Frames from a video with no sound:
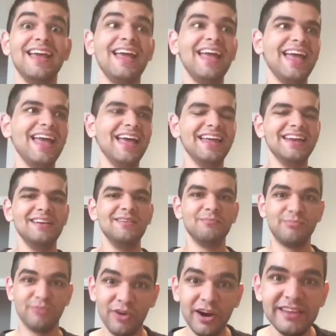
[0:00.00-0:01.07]
And
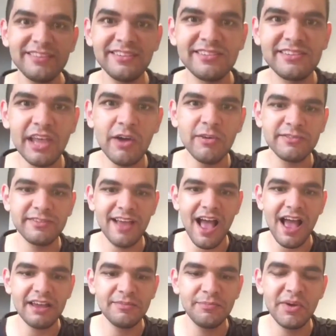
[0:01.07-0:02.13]
brace yourselves,
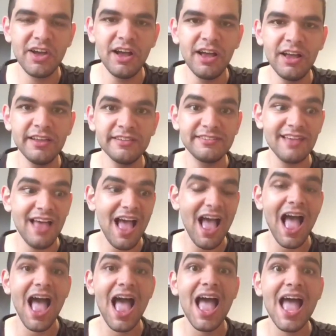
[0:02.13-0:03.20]
guys, because
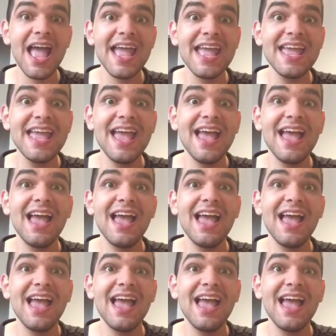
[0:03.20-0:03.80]
I